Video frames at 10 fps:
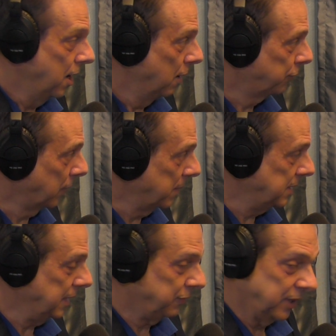from the
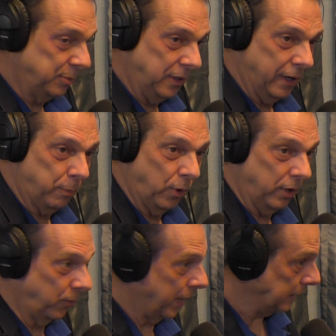DFW
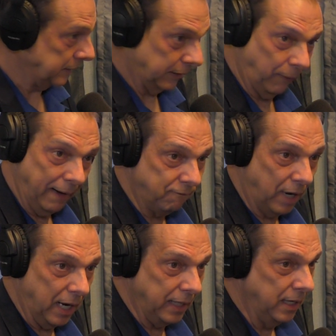airport right to
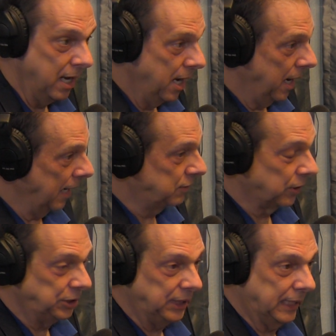Grapevine, and
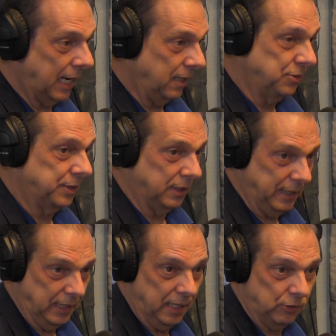so she constantly
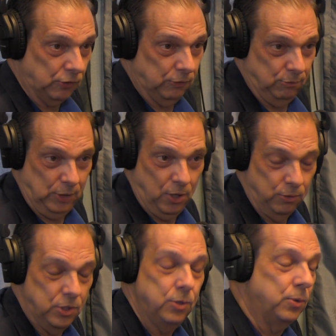gets
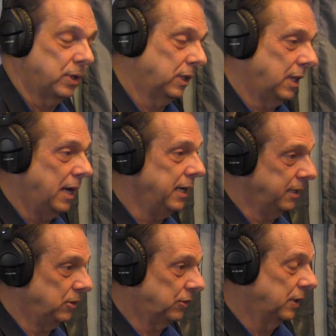new
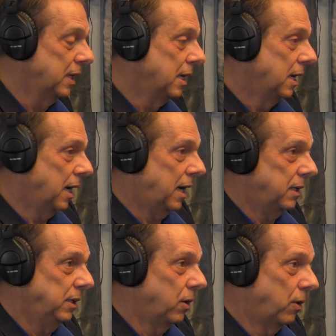clients.
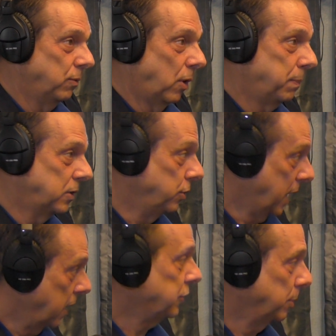Or new
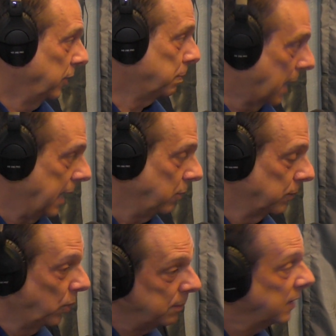customers buying
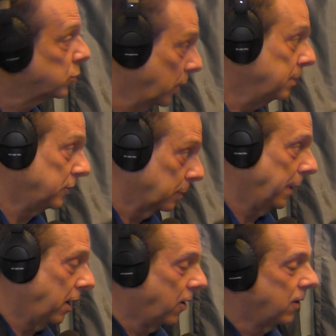it's women's
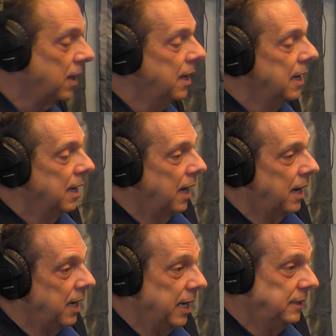apparel,
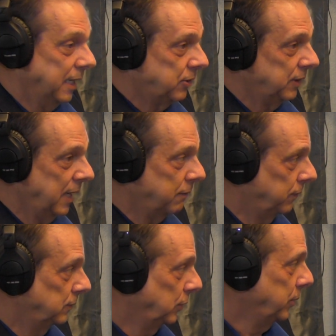and yes, they have
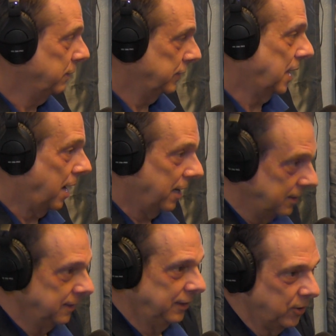Louis
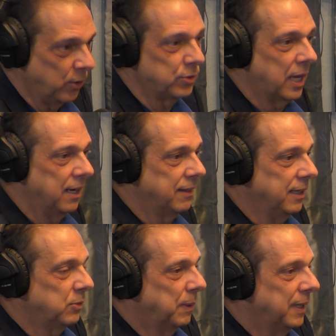Vuitton, those kind of things.